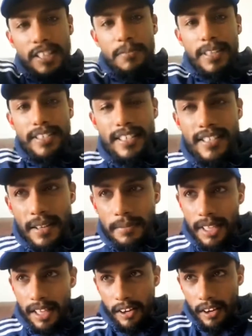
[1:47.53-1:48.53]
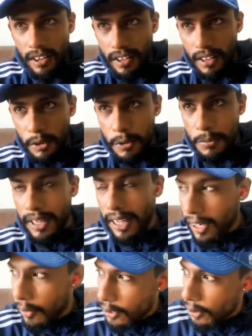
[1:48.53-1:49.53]
messaged something on, usme
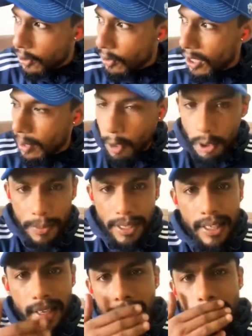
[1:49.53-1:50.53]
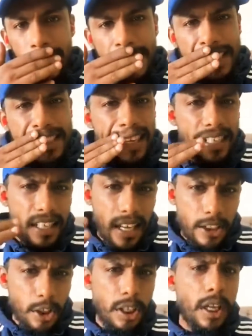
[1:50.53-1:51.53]
dala hua tha unhone about mental health and I just said ki
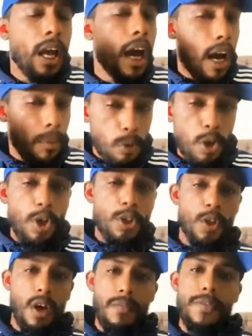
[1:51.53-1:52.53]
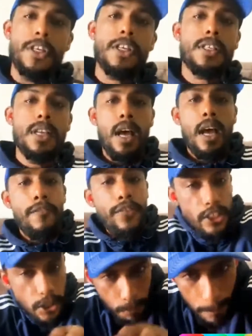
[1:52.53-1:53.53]
actually I'm doing a song
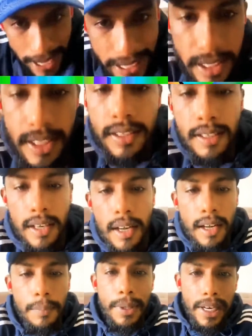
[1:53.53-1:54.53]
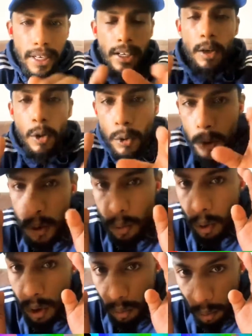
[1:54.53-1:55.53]
which might be little close to
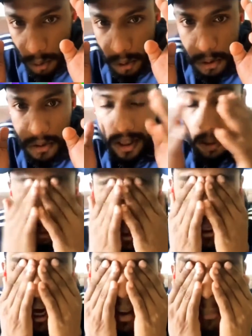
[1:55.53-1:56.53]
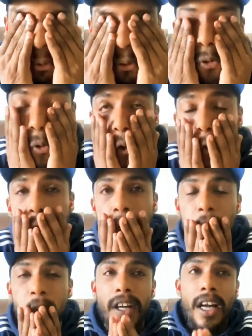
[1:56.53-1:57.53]
what you wanted to say. Bole, yeah bro,
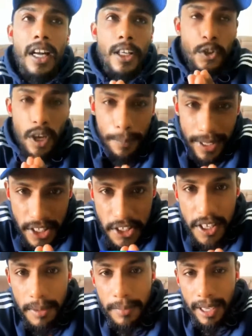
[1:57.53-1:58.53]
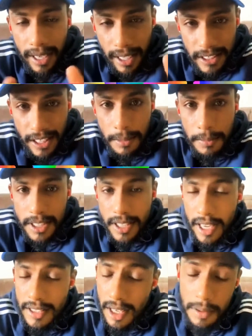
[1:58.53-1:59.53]
good. So I messaged him and I sent him the
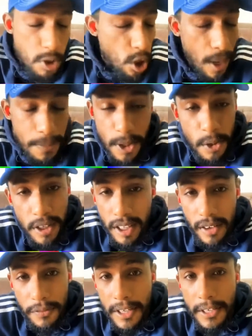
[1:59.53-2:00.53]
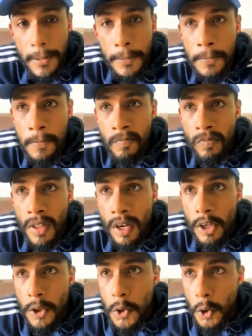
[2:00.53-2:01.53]
Sanjay and she absolutely loved it.
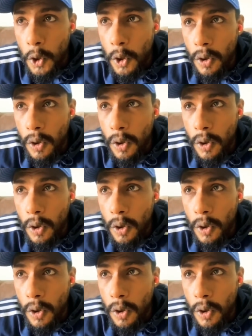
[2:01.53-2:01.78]
So